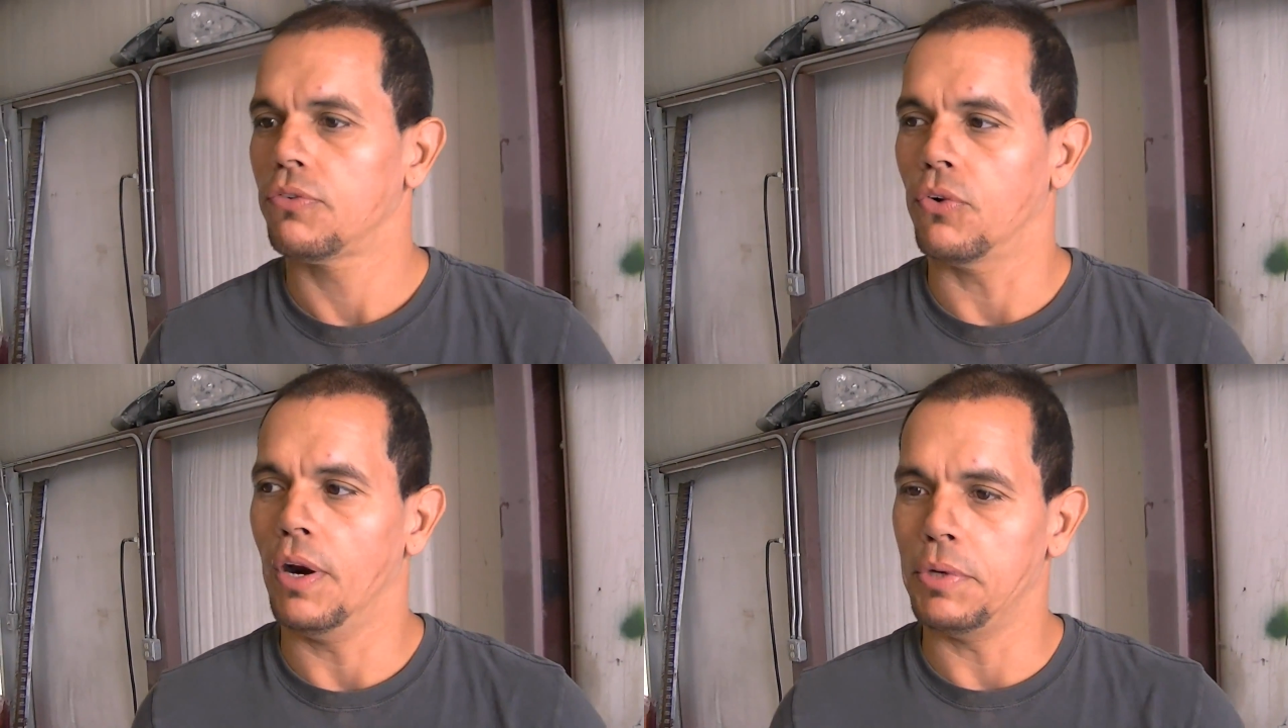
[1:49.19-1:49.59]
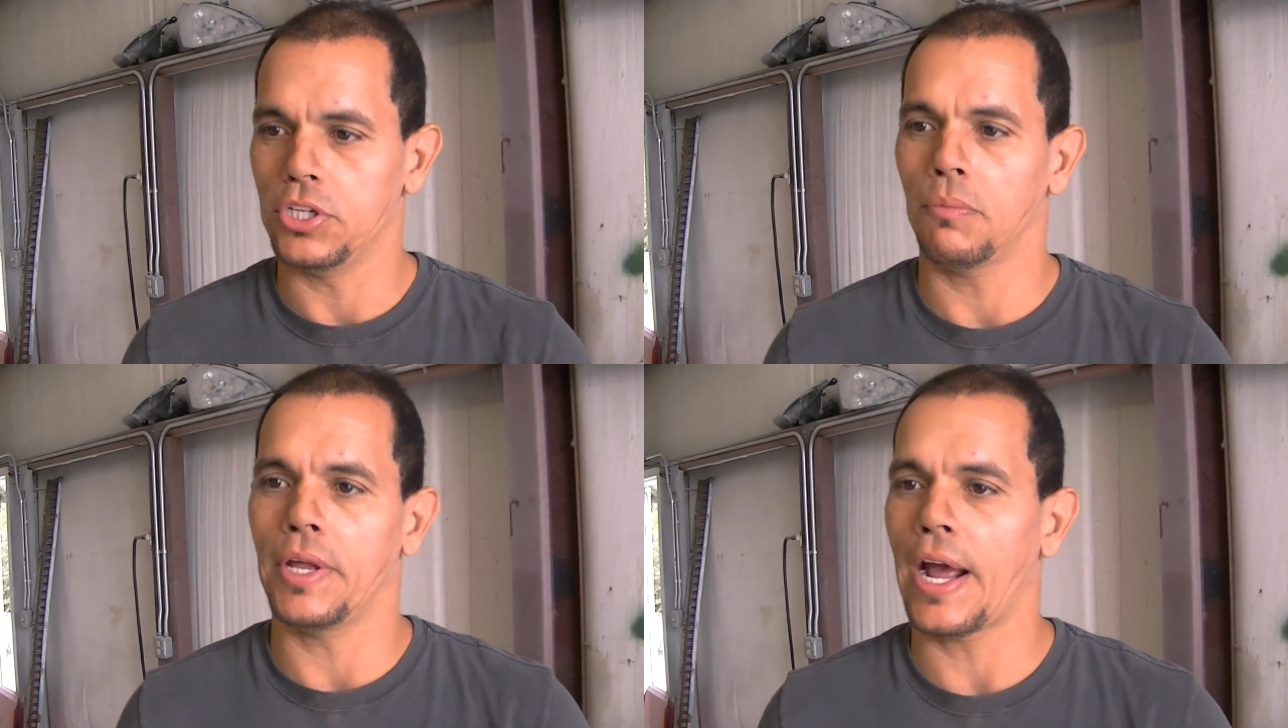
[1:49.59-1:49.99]
for
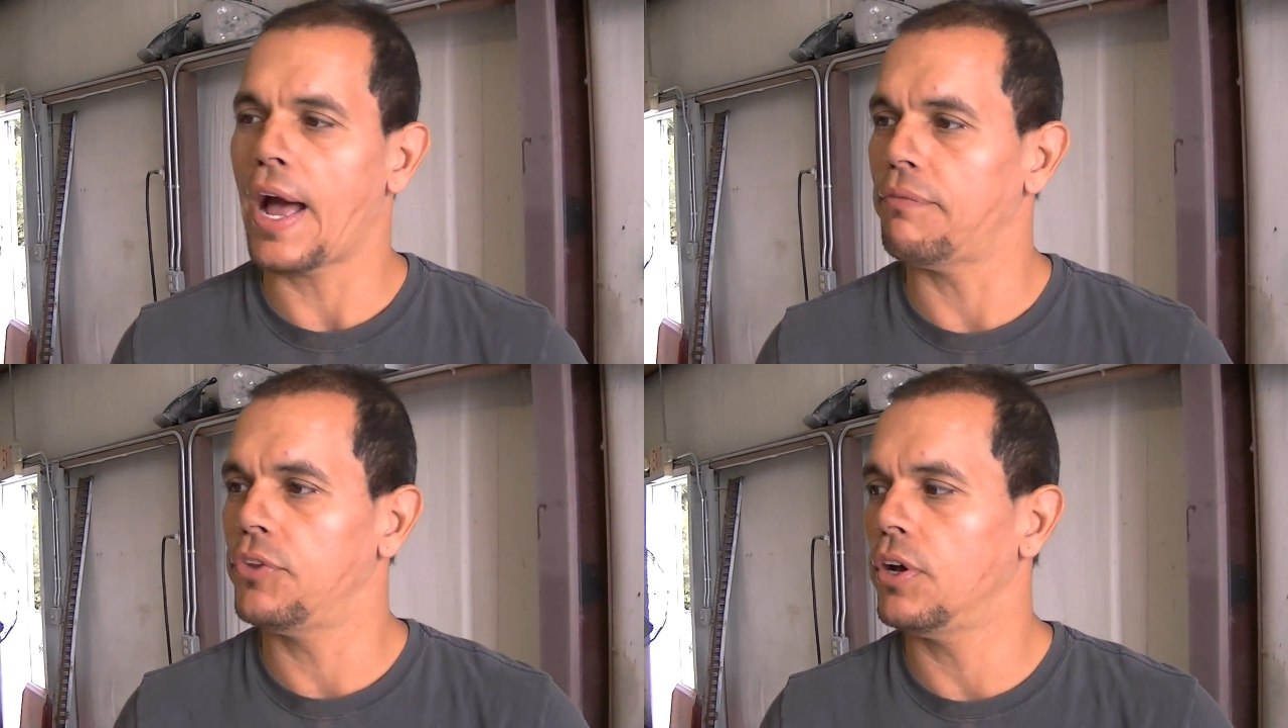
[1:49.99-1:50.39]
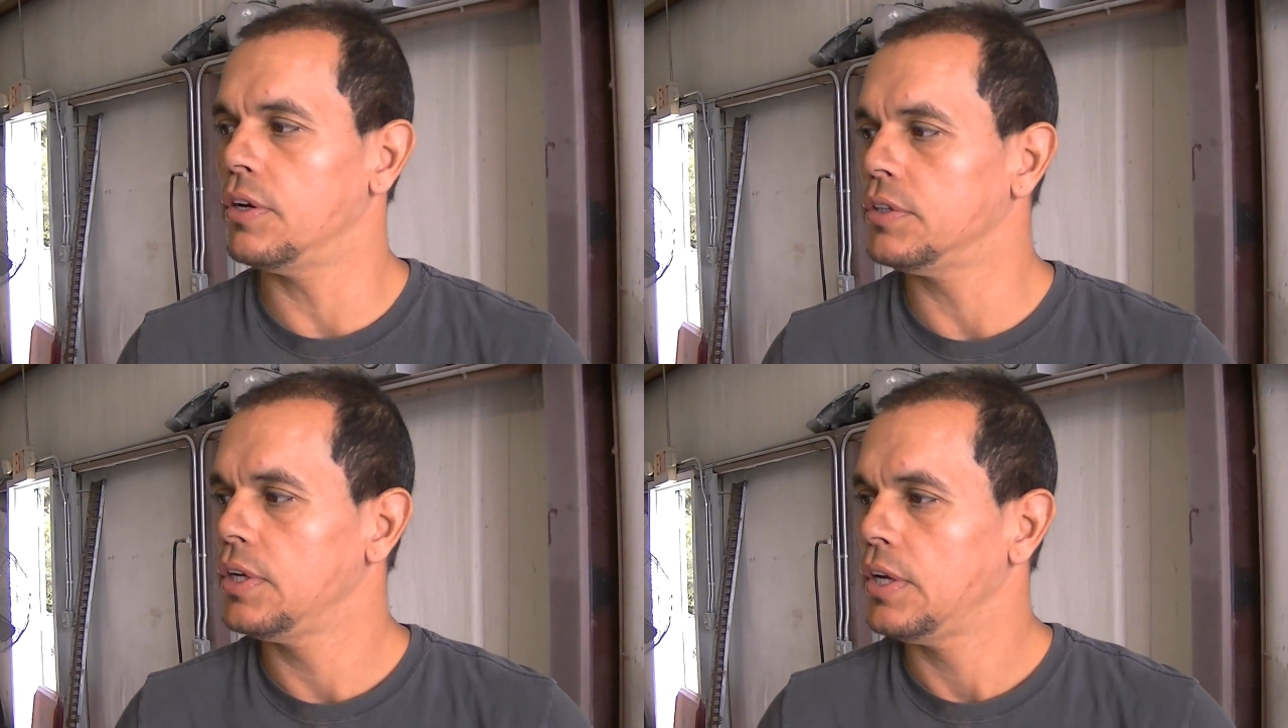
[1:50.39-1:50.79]
every job that I have
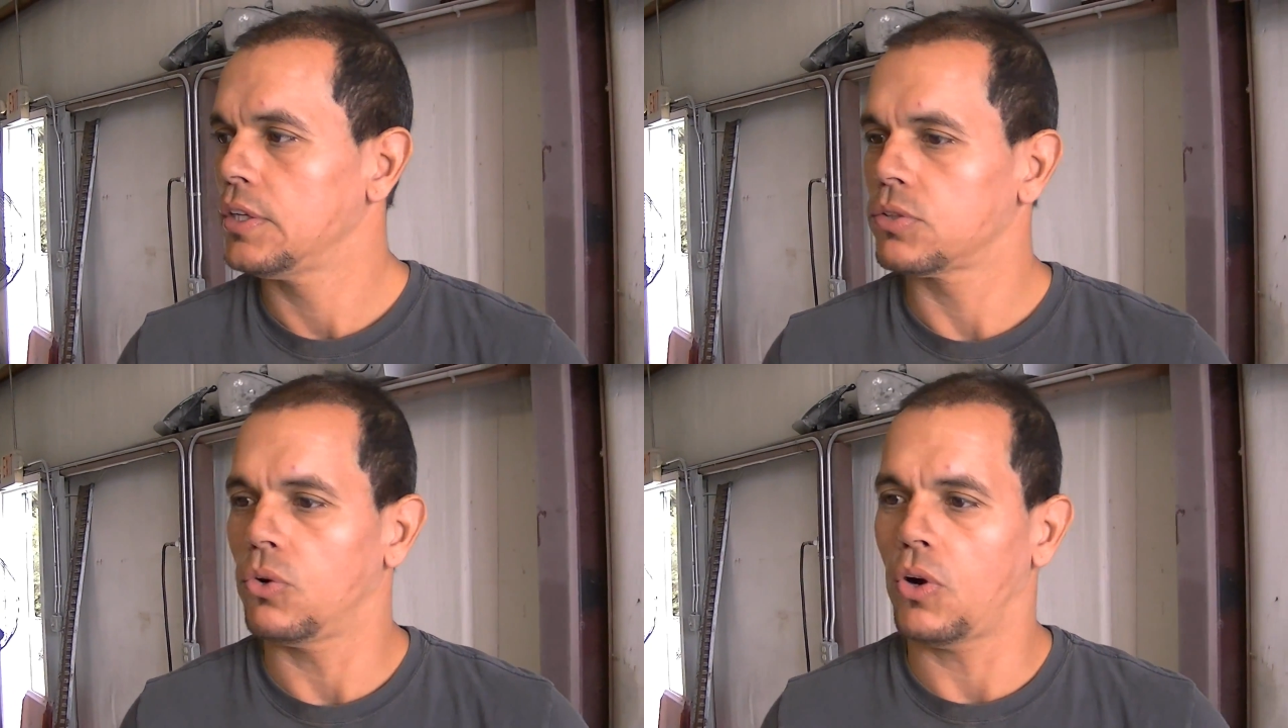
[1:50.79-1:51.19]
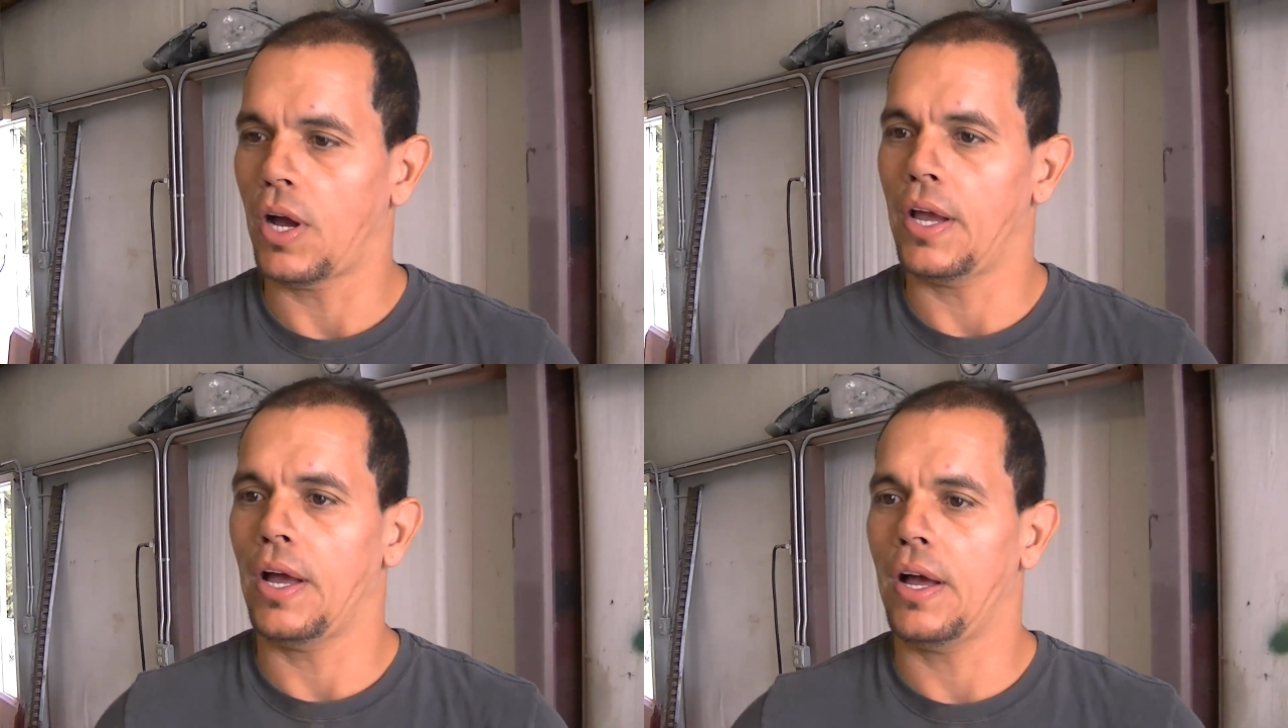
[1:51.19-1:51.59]
done.
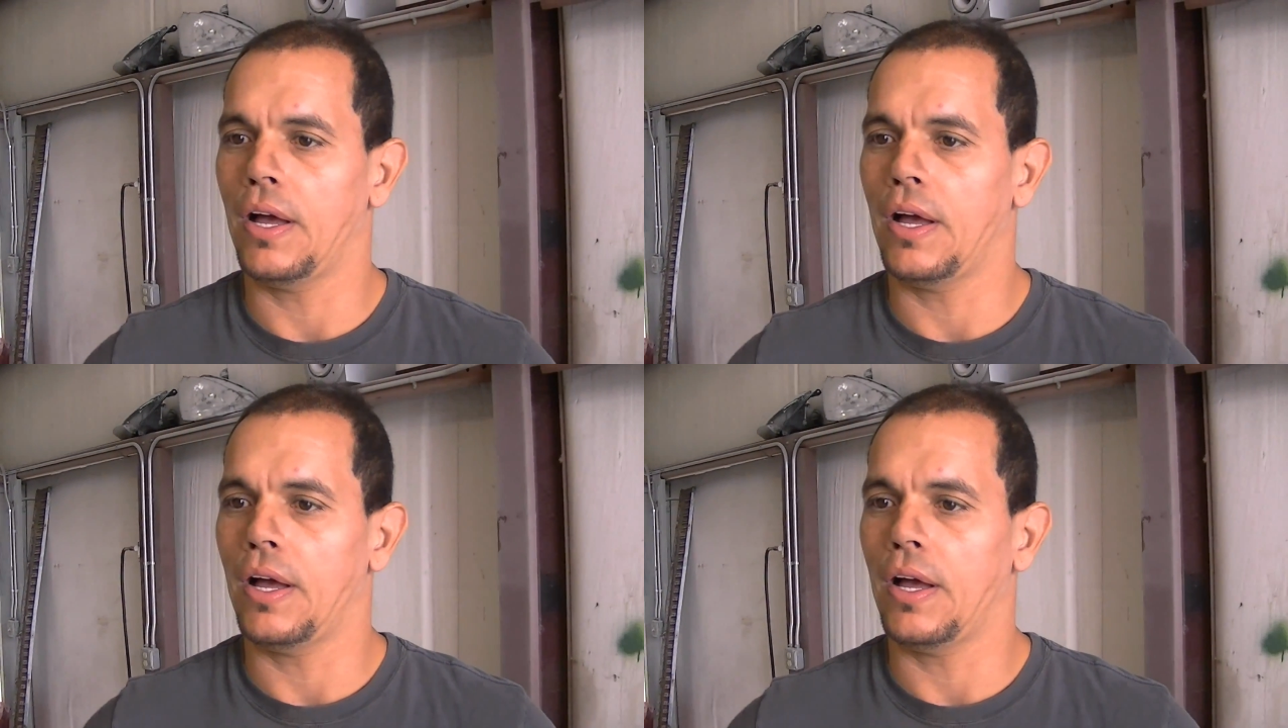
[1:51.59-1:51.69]
So